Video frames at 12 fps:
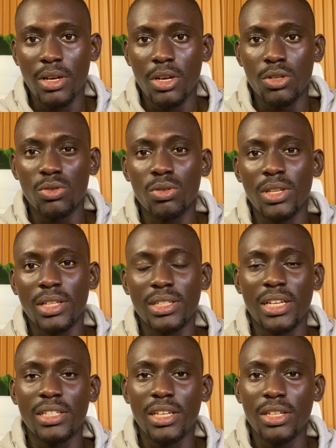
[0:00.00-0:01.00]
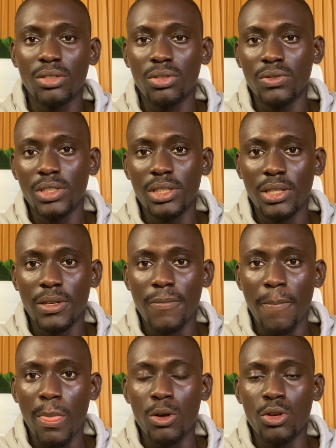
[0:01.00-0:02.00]
so that at the end of the day,
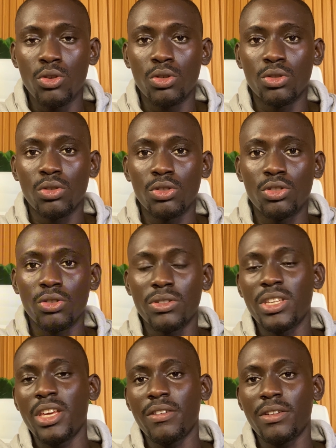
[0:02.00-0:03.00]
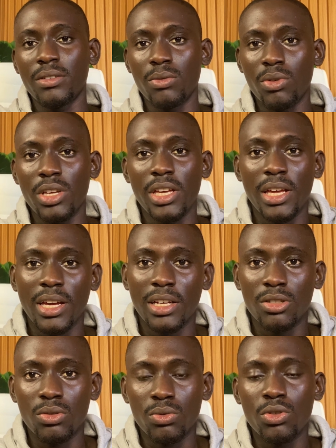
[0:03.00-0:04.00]
you're not just hearing what AI can
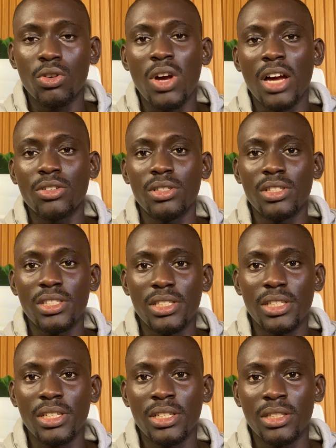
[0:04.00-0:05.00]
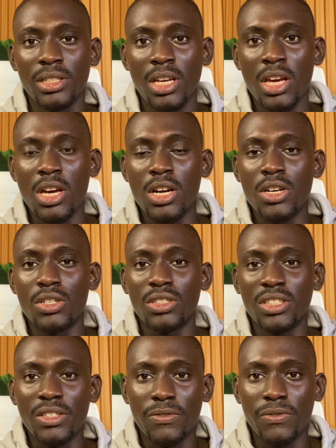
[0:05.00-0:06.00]
do, you're actually seeing the
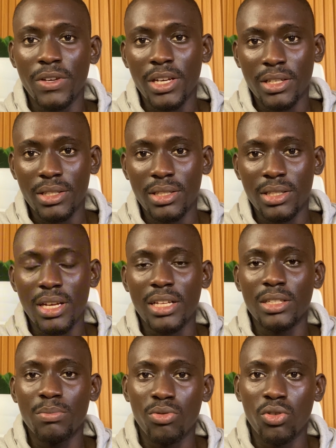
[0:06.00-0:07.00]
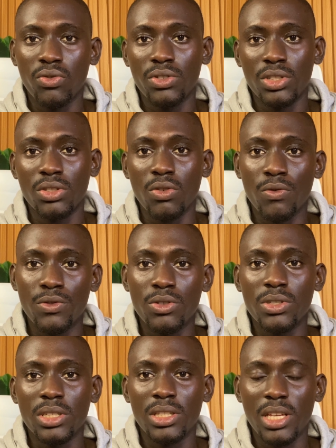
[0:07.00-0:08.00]
effects and the profits of
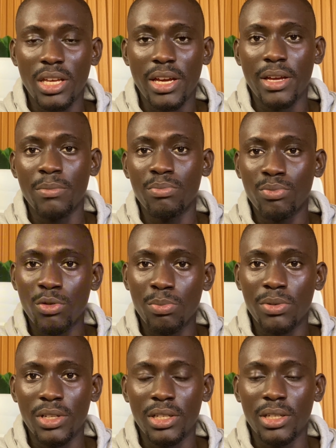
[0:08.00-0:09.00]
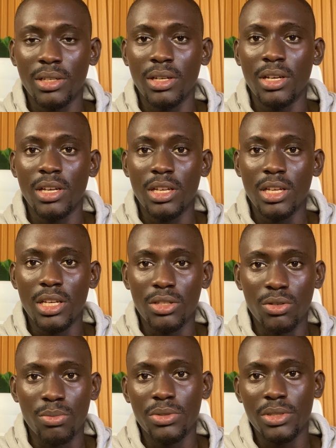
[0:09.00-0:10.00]
using AI properly in
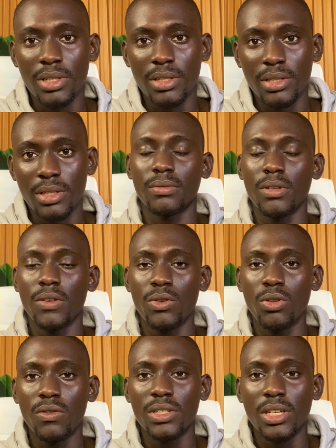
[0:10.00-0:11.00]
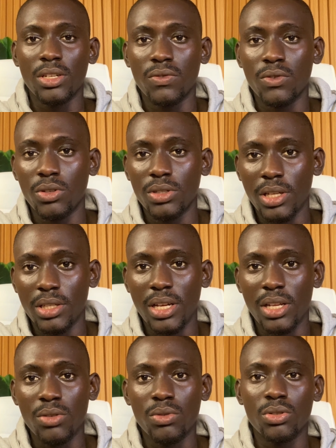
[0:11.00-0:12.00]
your business. If you love this kind of content and
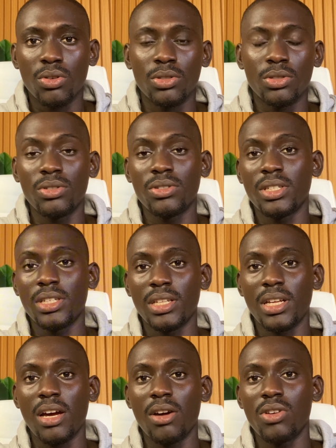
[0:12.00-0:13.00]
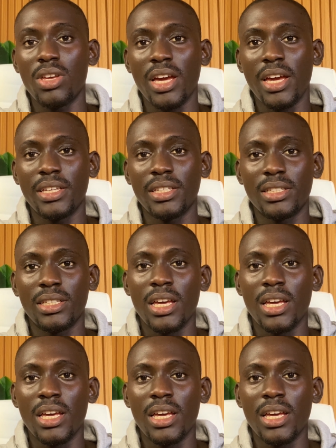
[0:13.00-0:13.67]
you want to continue seeing how AI is